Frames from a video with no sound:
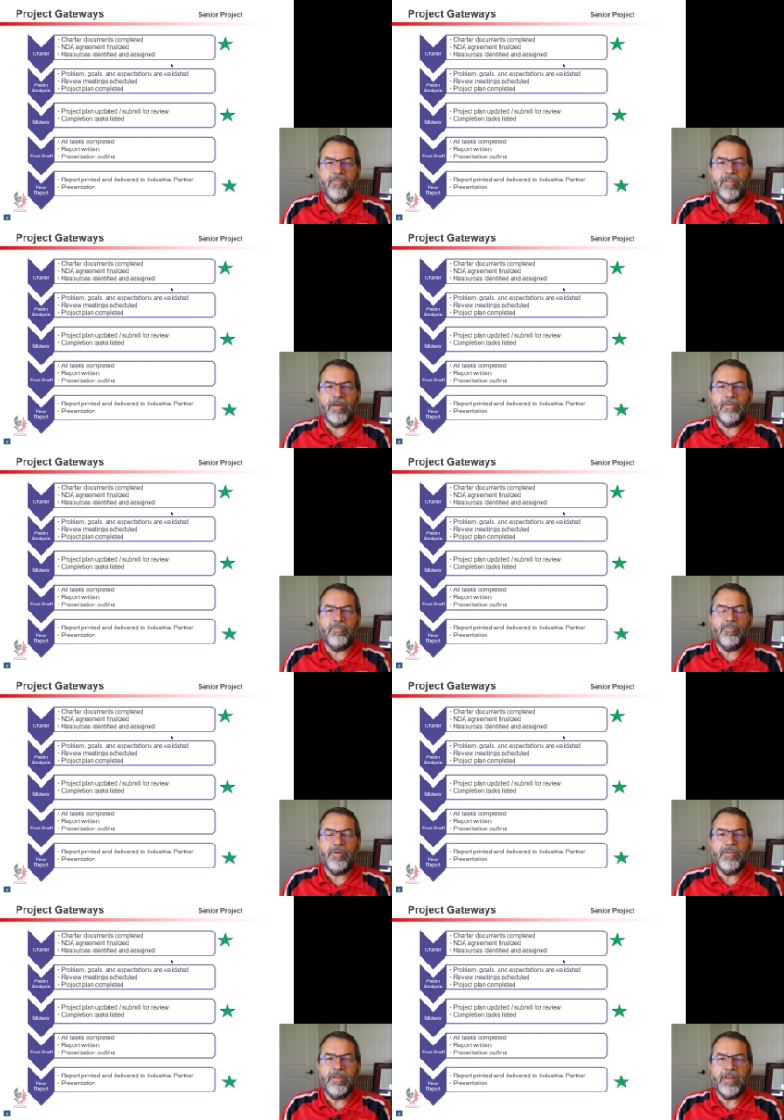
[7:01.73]
that
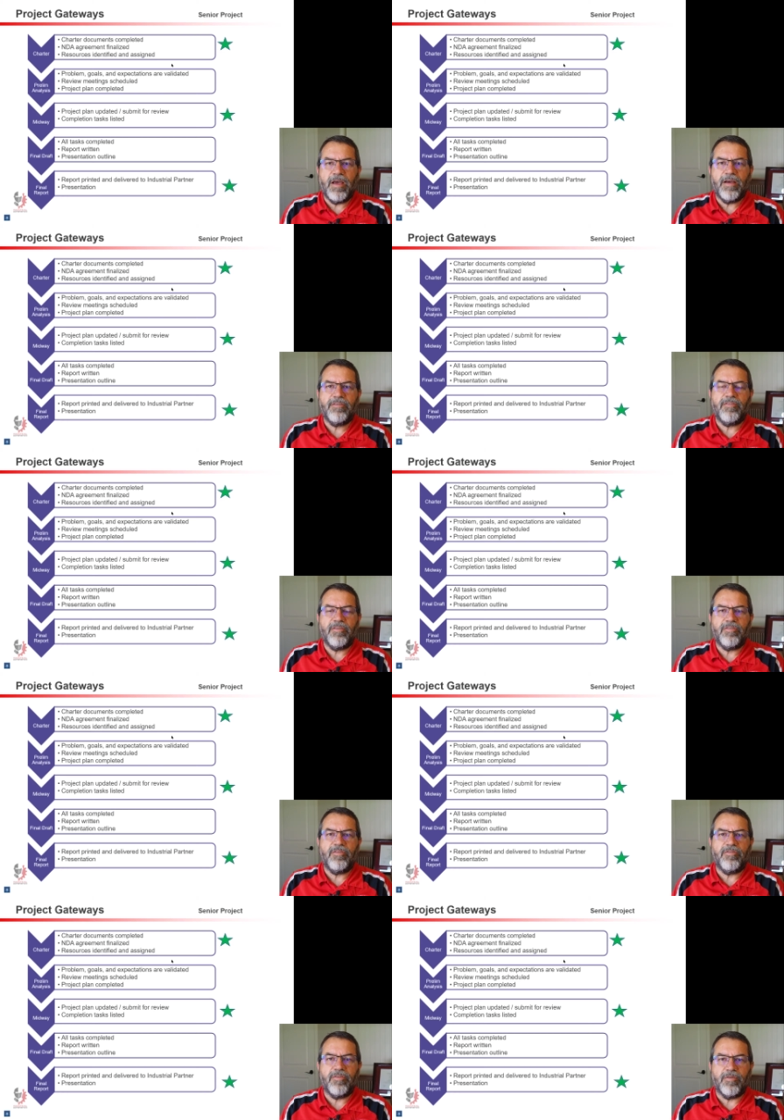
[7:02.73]
we need access
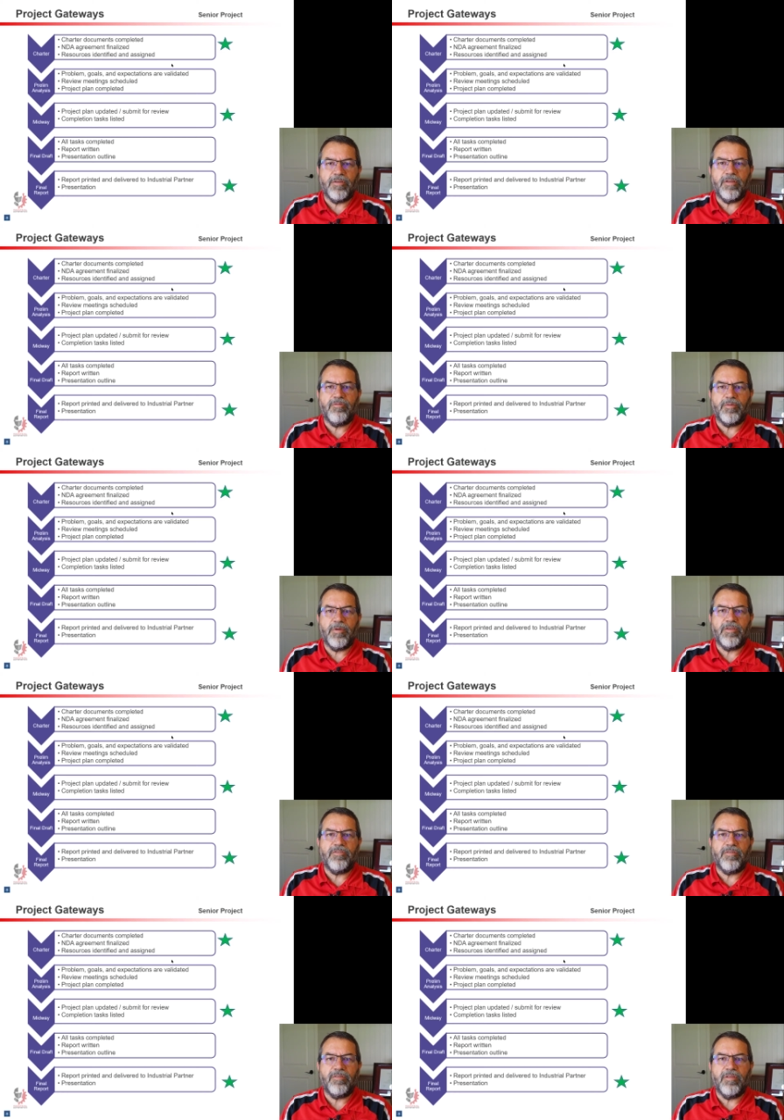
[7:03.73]
to certain
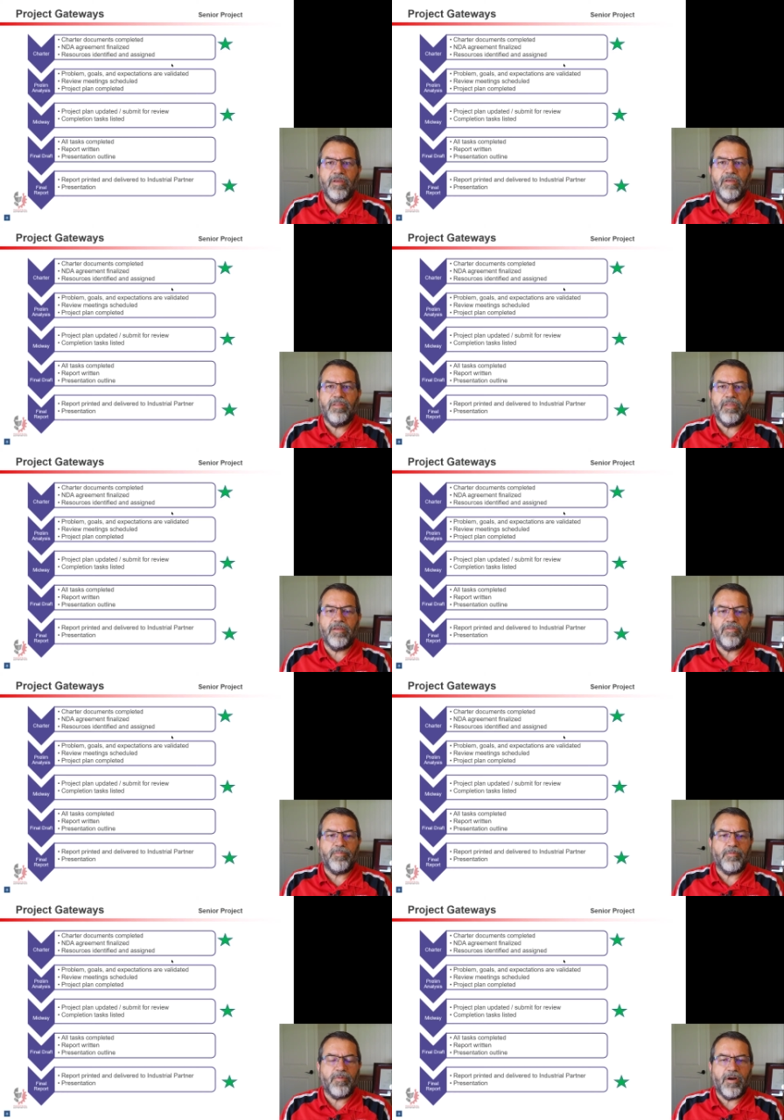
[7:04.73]
information that's
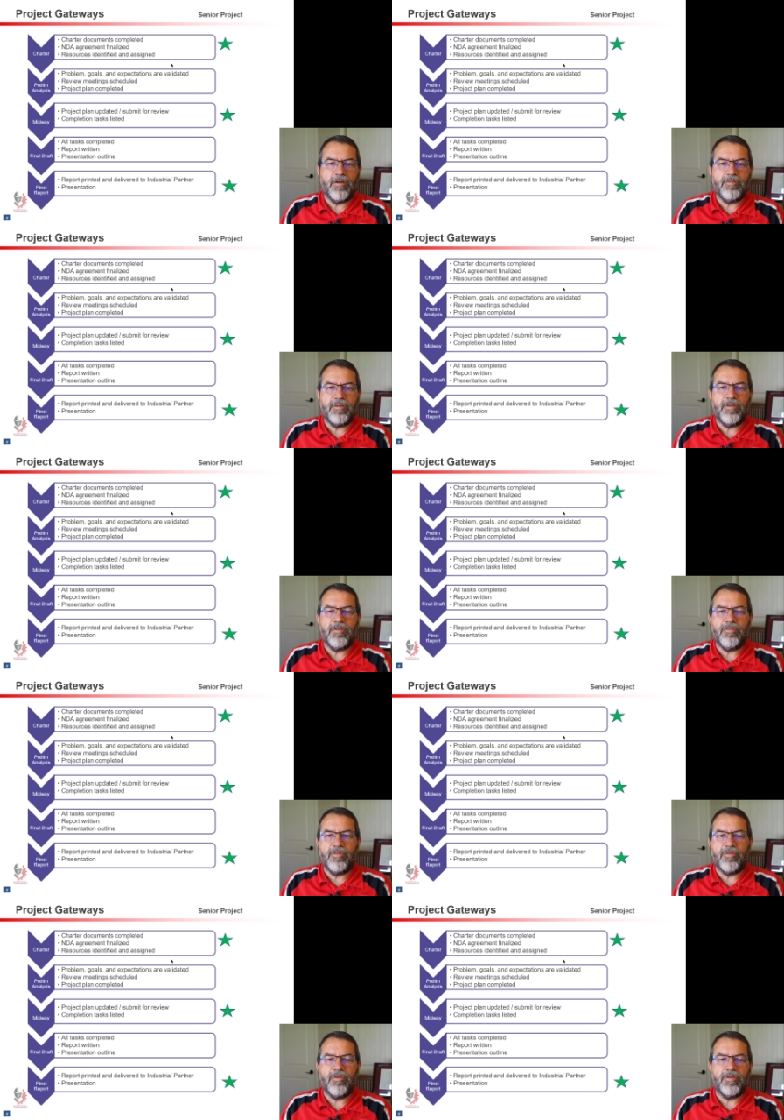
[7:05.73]
proprietary to
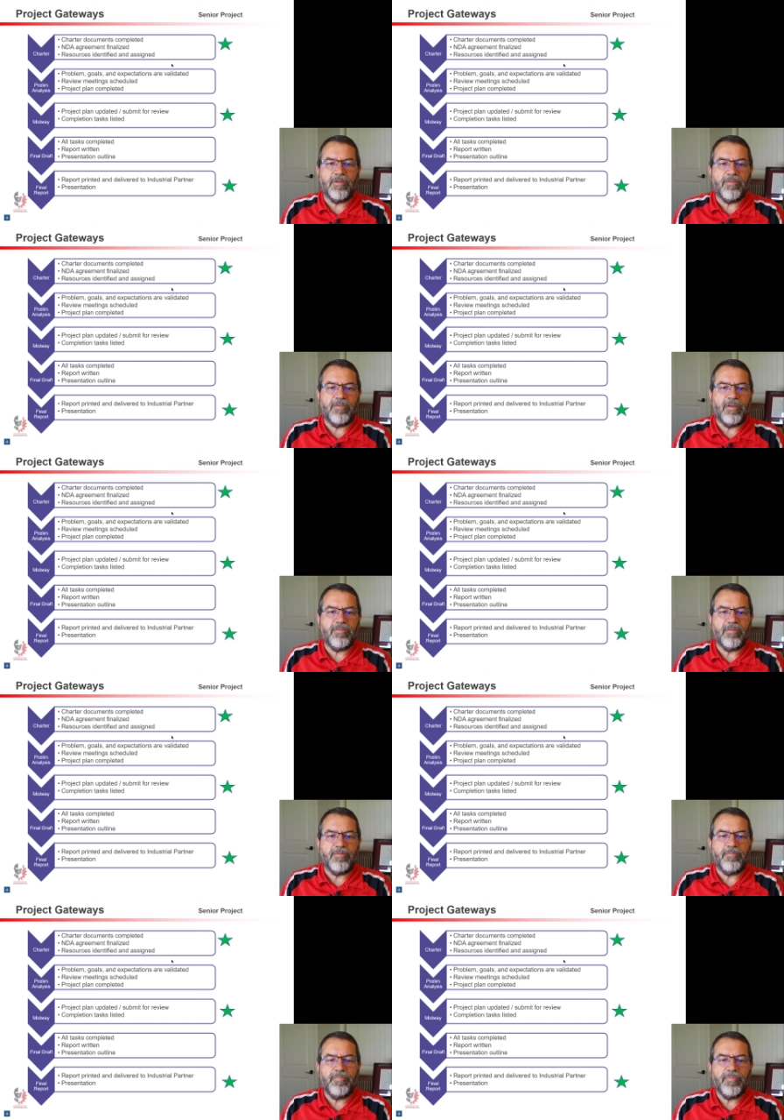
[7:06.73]
their
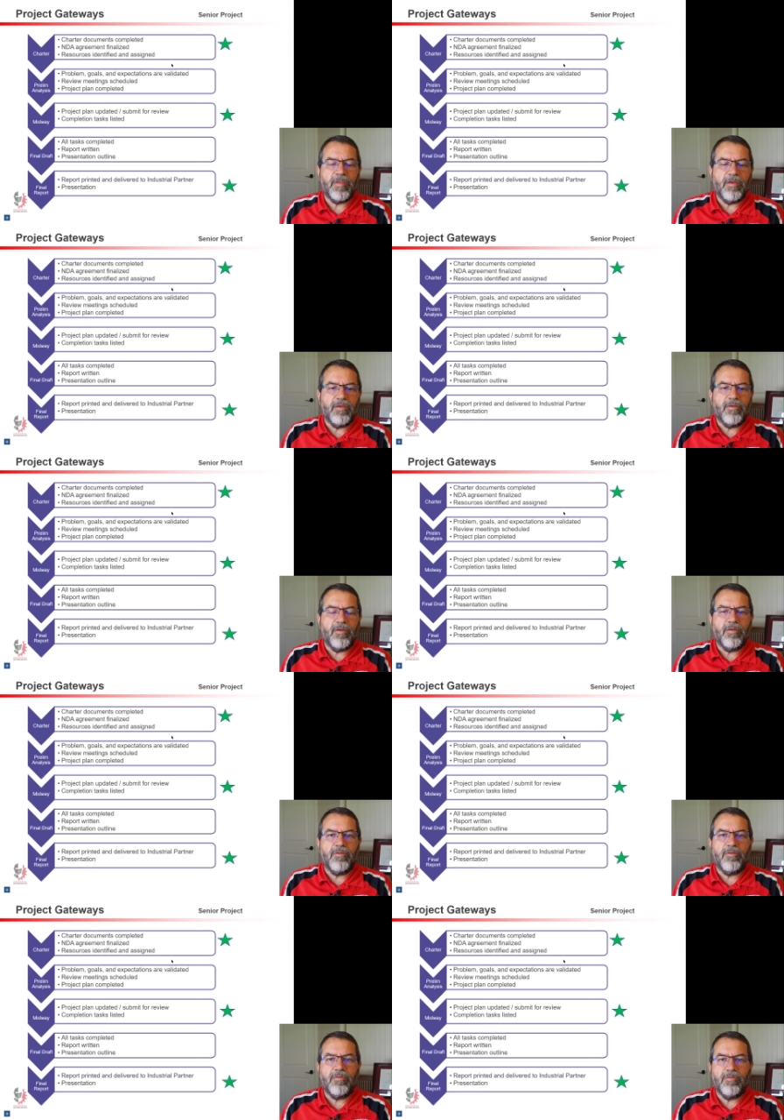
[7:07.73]
organization.
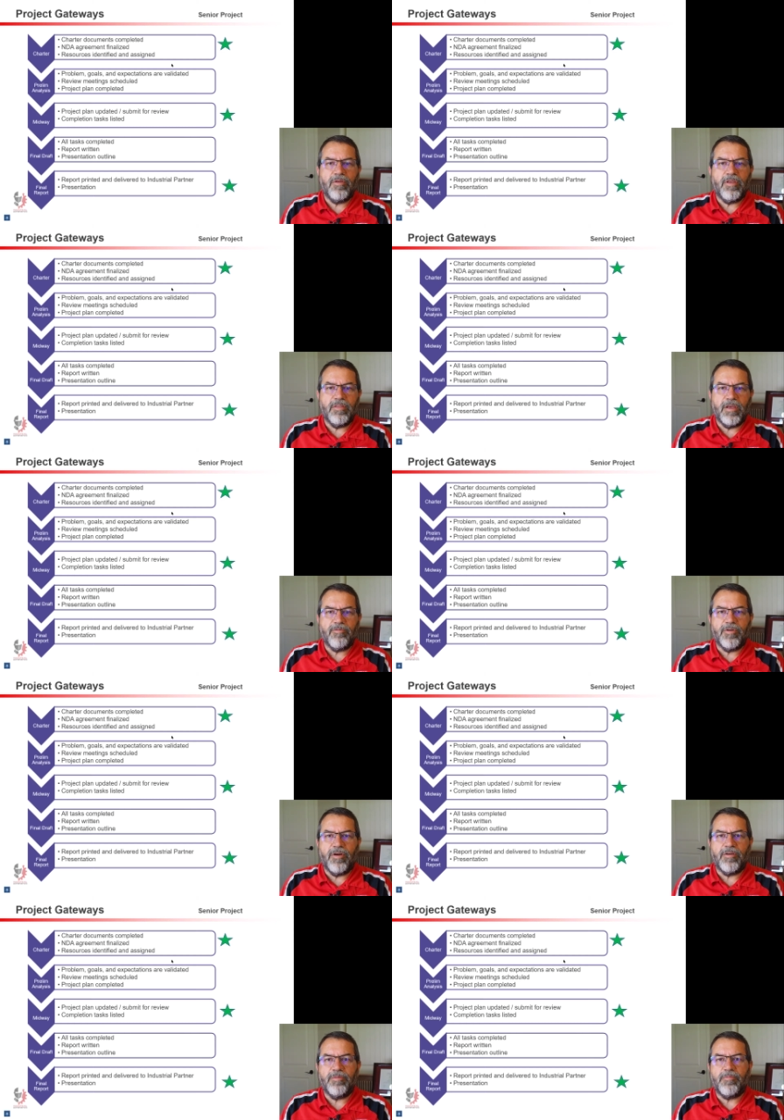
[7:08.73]
In that
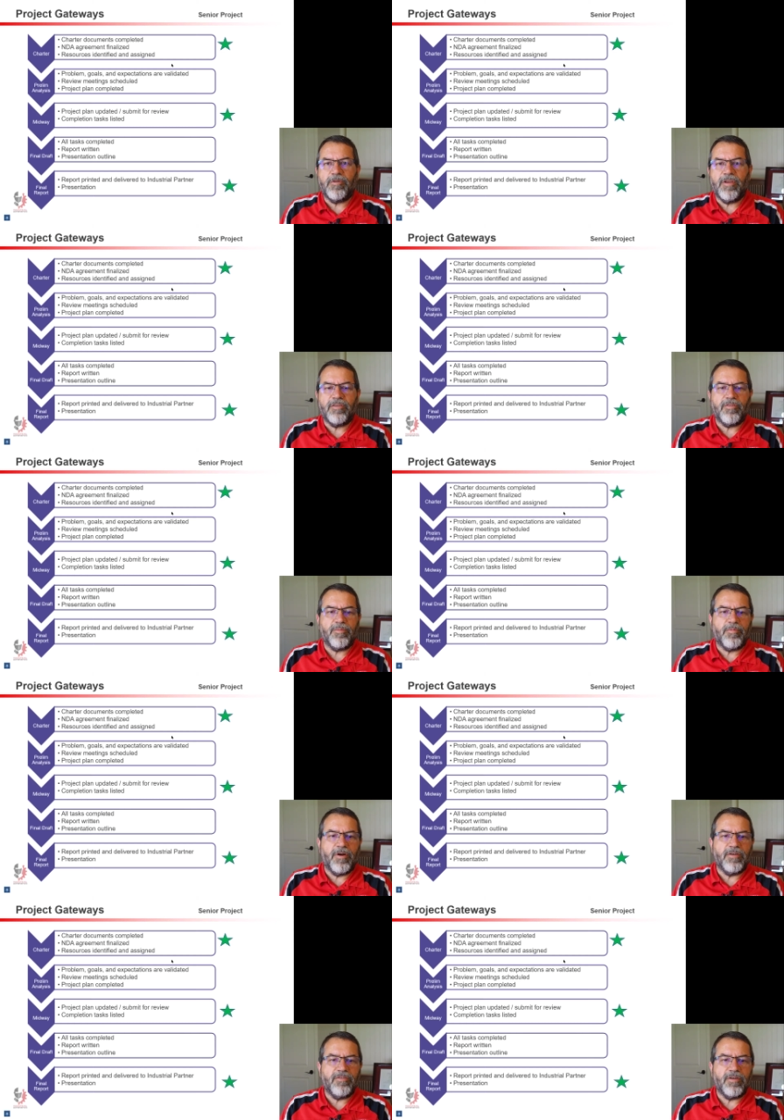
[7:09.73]
regard, it protects our
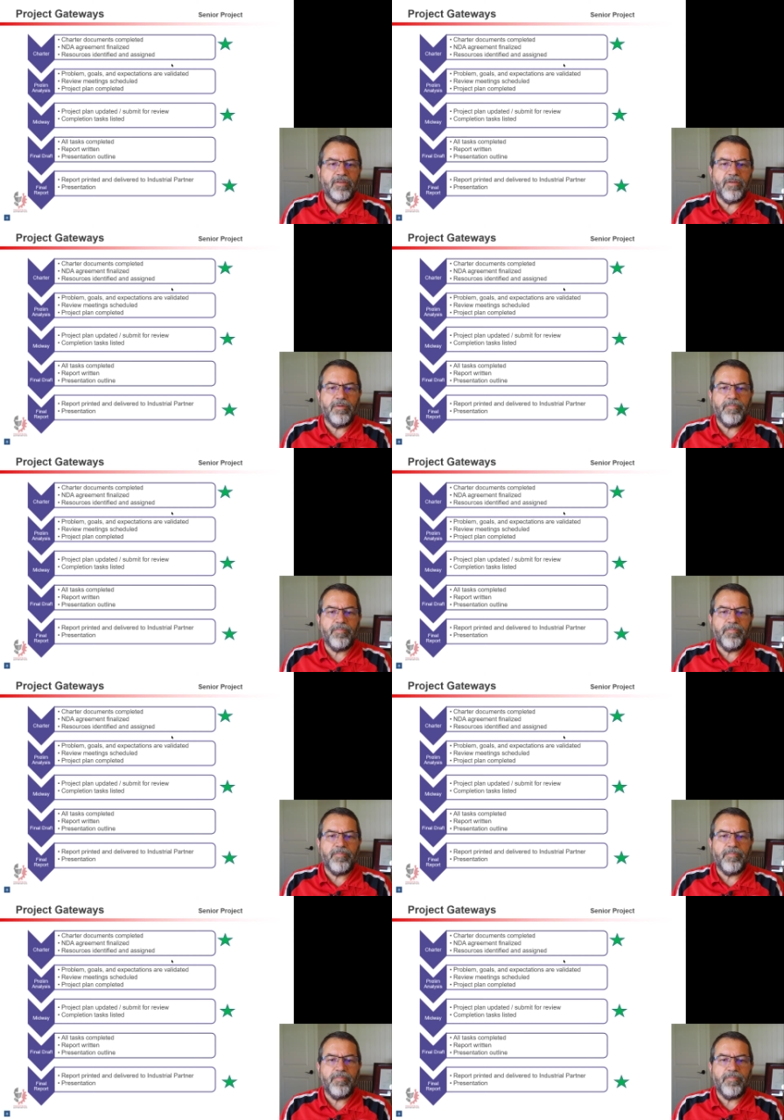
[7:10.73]
project.